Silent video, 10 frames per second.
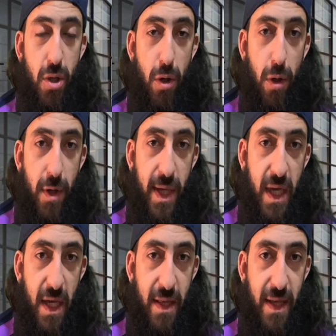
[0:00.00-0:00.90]

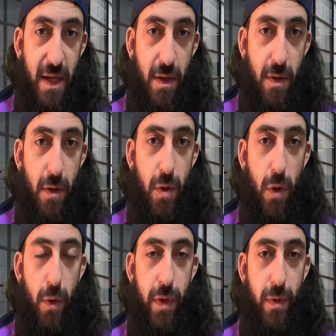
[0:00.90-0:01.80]
Aurier deal
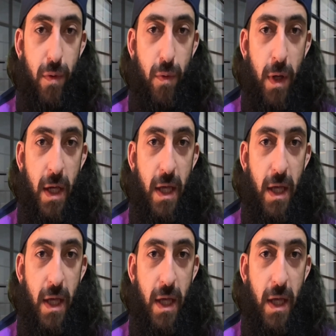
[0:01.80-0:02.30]
go through,